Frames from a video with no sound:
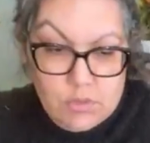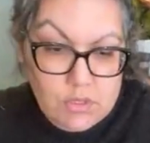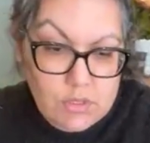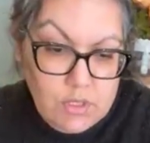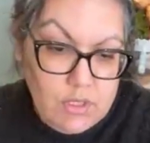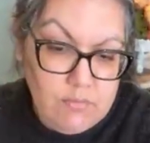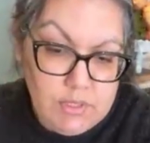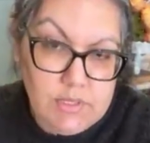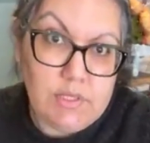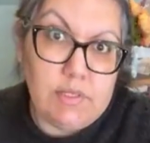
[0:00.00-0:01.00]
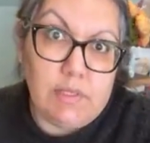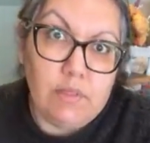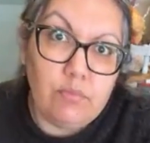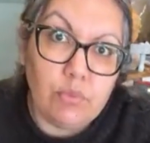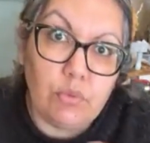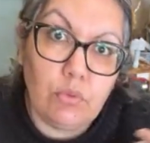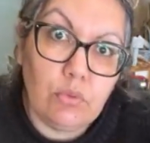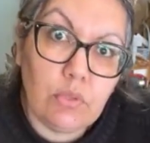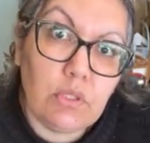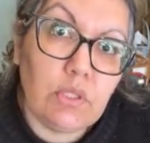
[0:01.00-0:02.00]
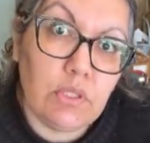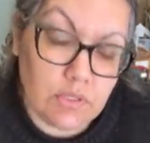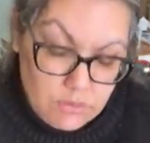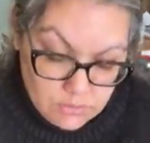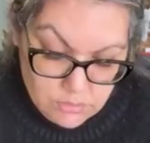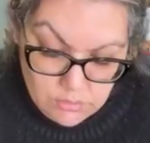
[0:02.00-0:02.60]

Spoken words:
I think I have my staple gun